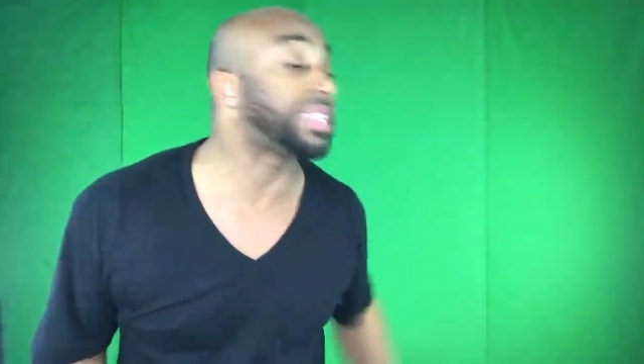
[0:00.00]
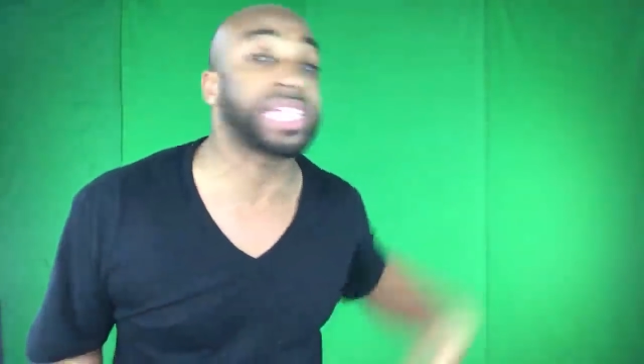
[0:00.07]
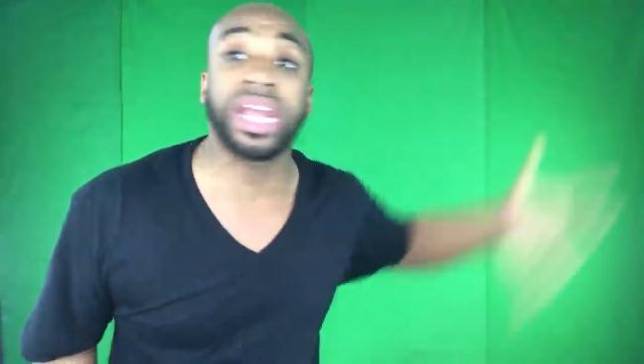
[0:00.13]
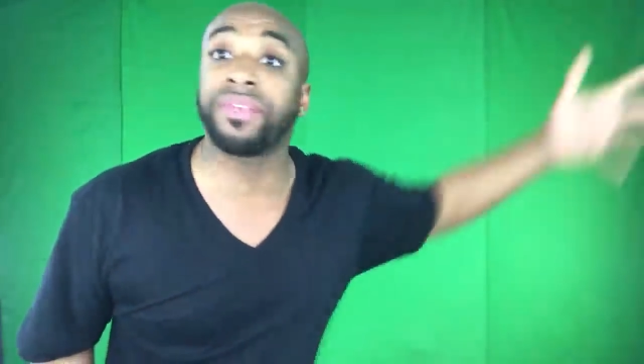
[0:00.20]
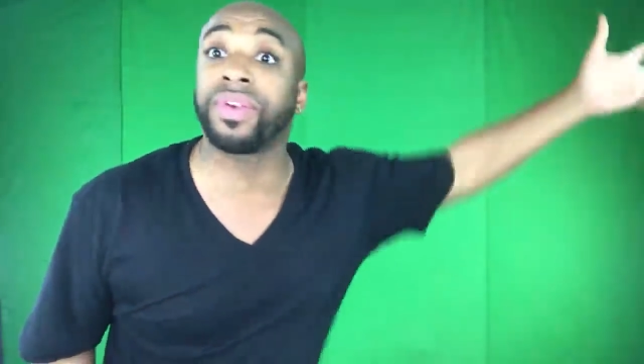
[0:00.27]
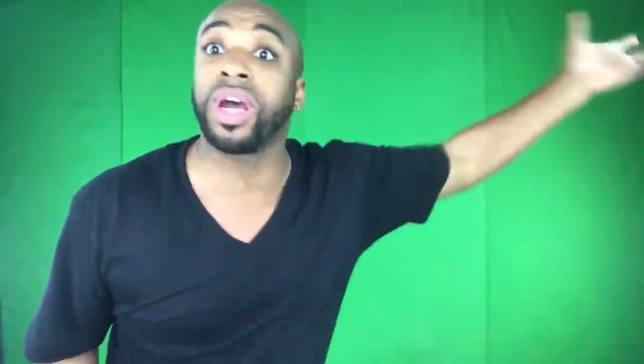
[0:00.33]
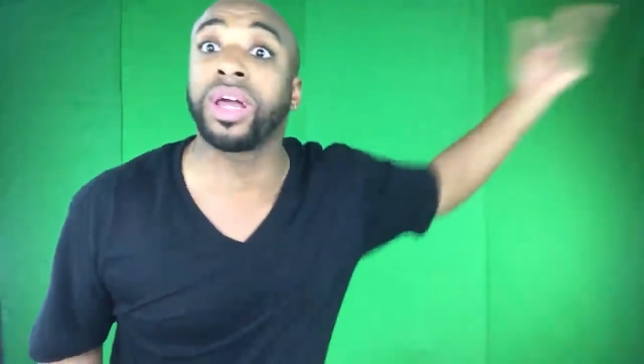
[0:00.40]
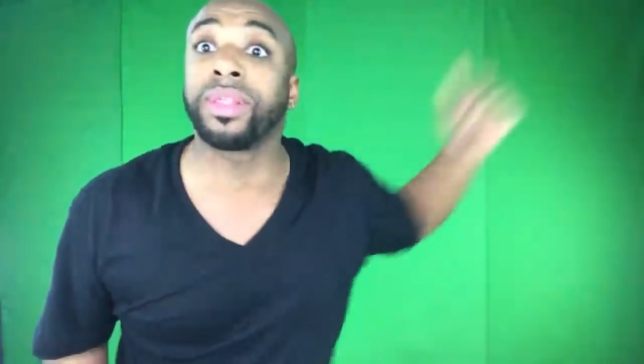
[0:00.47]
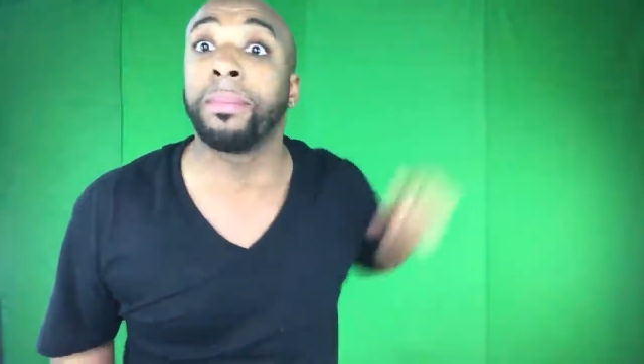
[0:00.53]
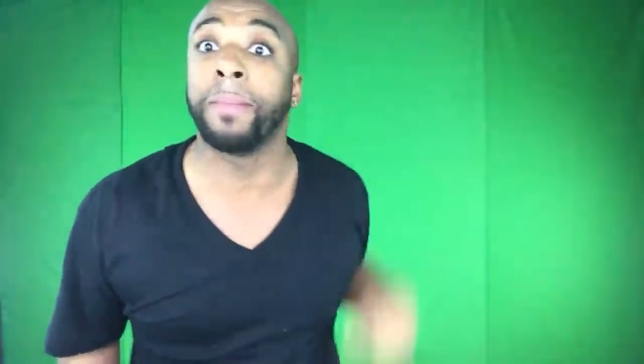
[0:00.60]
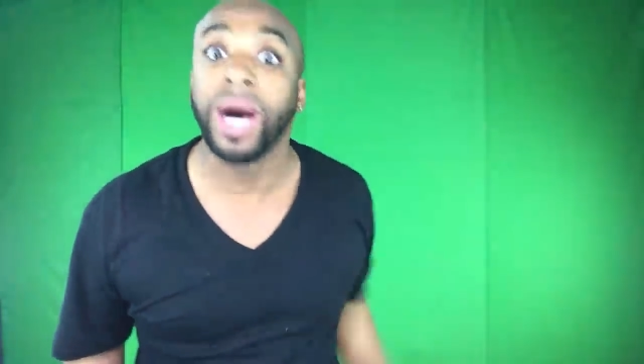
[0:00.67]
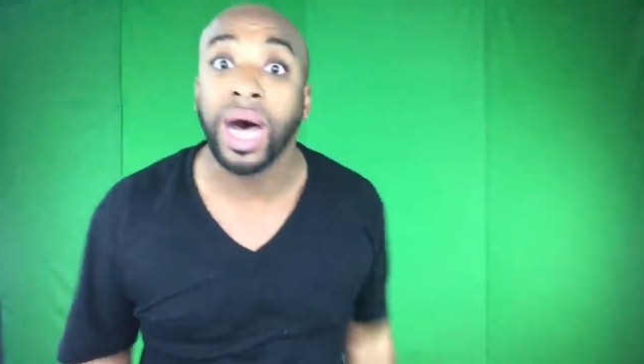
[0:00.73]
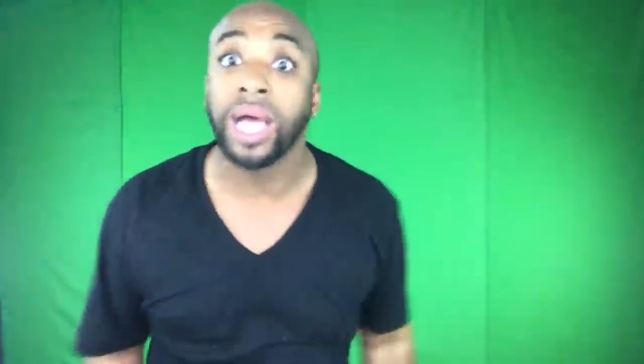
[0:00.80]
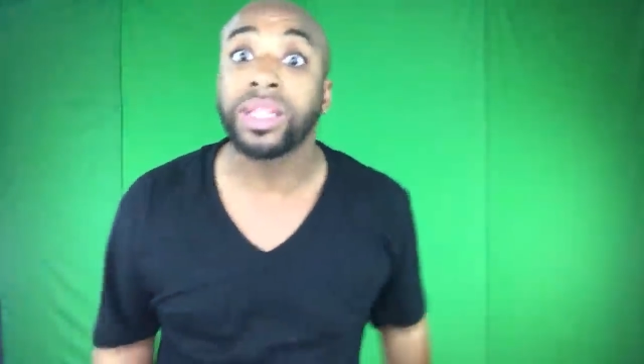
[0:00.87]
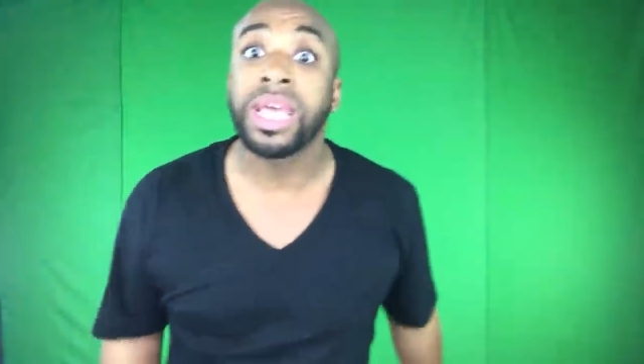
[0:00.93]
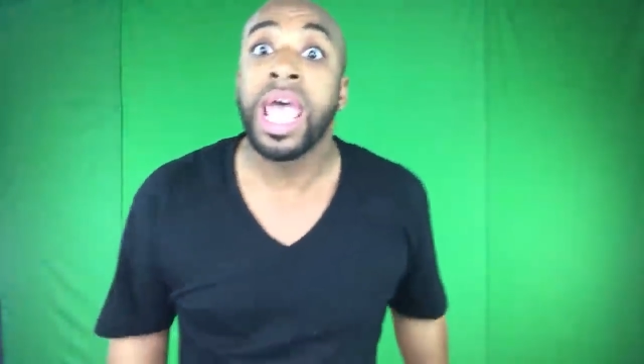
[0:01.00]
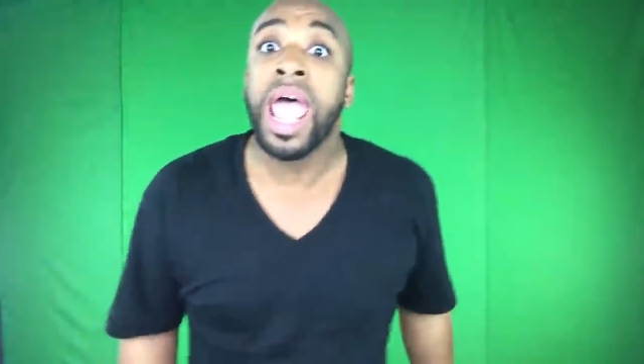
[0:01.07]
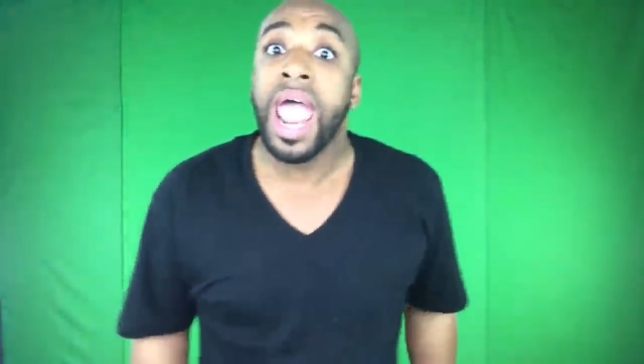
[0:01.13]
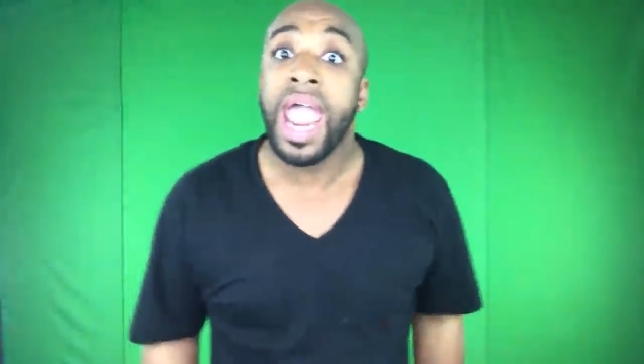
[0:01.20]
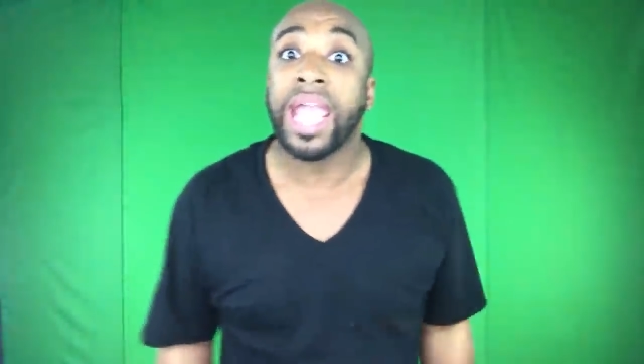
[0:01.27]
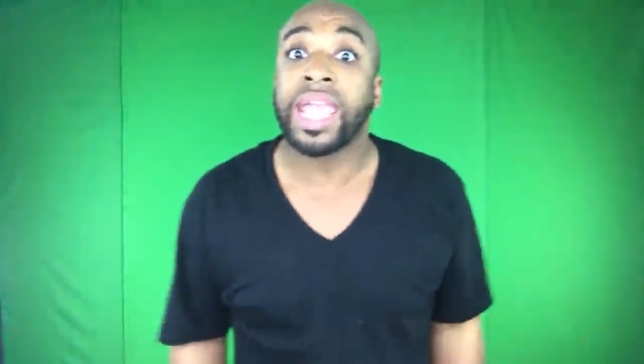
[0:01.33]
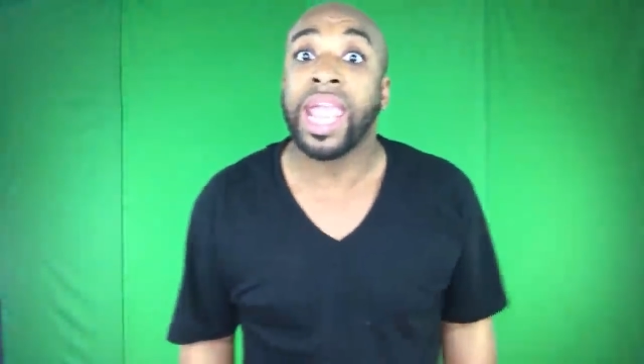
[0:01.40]
every other month
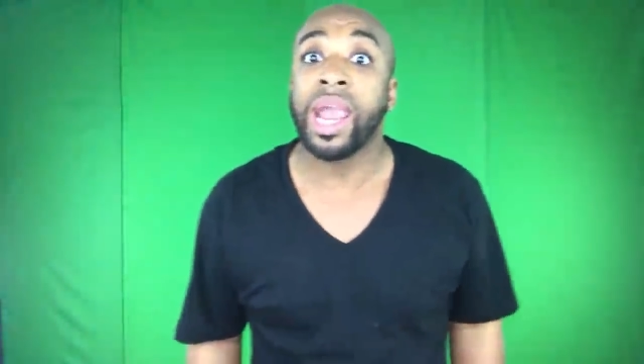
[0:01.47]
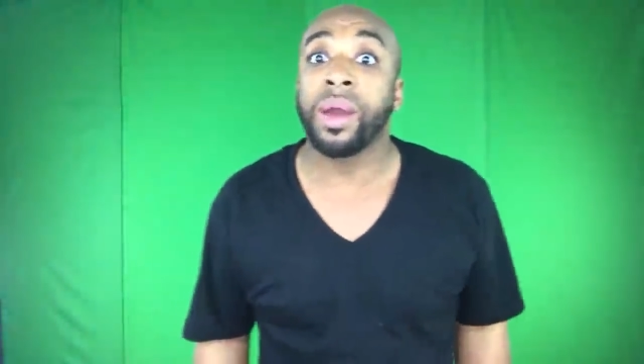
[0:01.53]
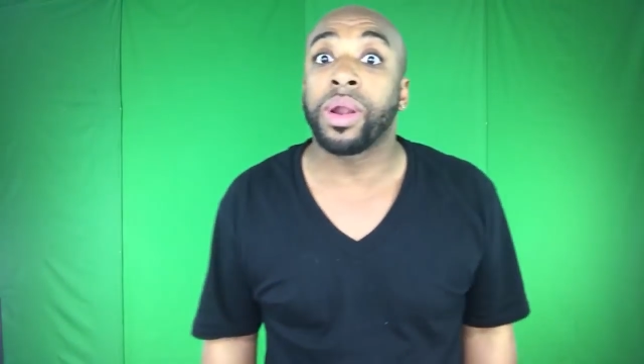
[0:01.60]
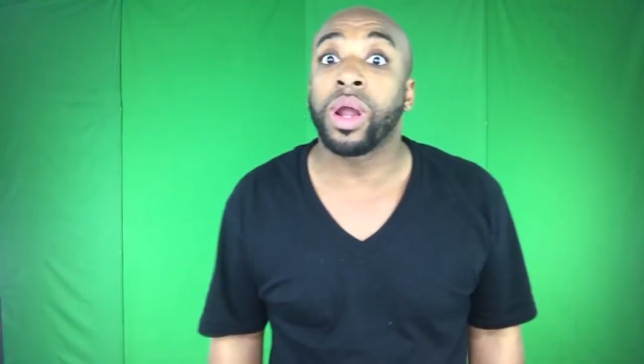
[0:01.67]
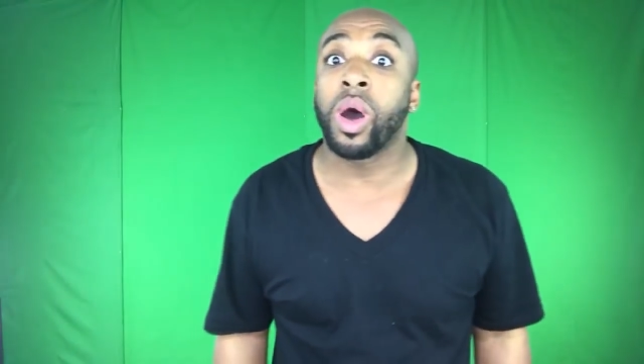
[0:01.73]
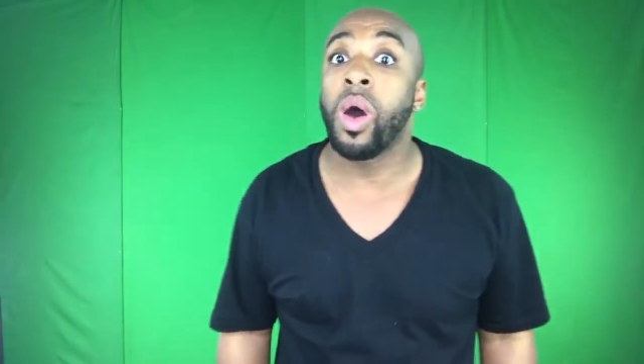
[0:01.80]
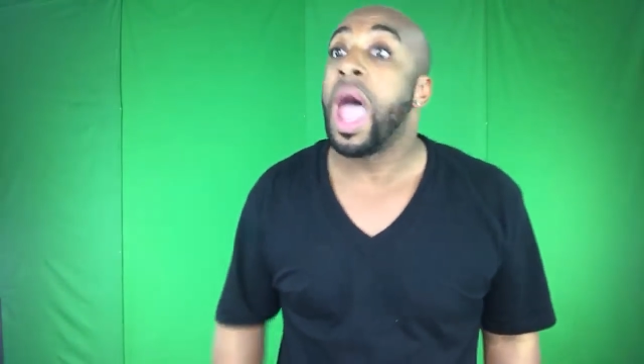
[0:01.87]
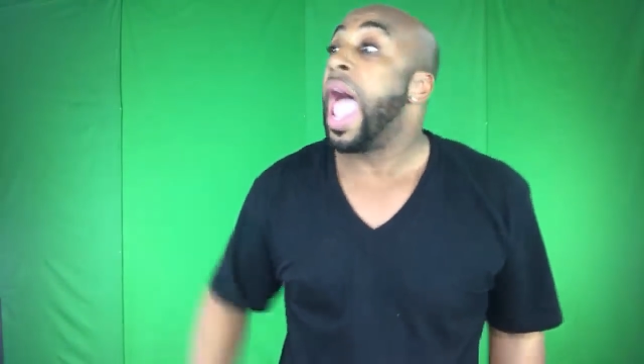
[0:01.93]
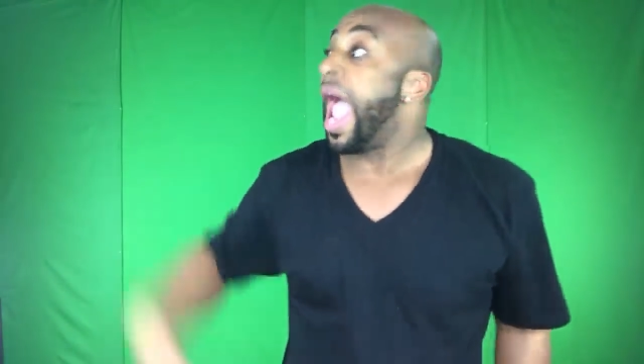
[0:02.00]
and carrying on,